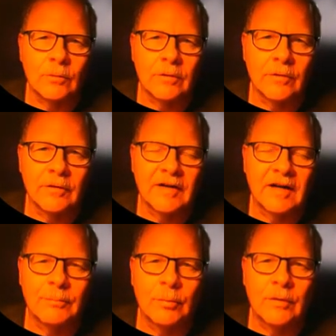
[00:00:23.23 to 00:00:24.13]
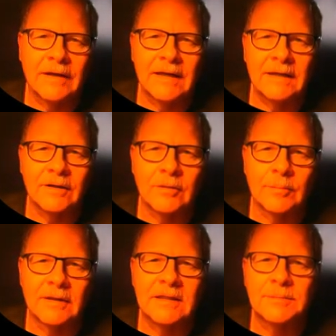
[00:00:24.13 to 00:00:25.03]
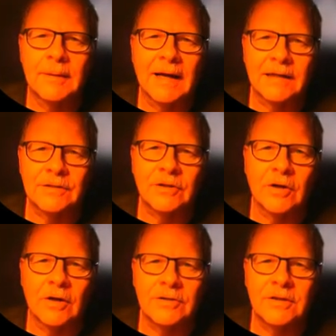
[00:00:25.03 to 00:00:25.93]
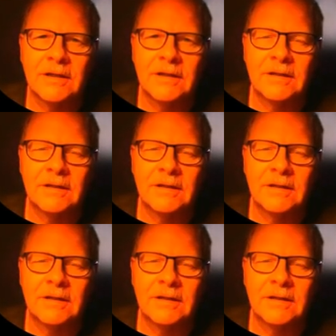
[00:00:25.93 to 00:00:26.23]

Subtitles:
that were on the 5.8-liter police package cars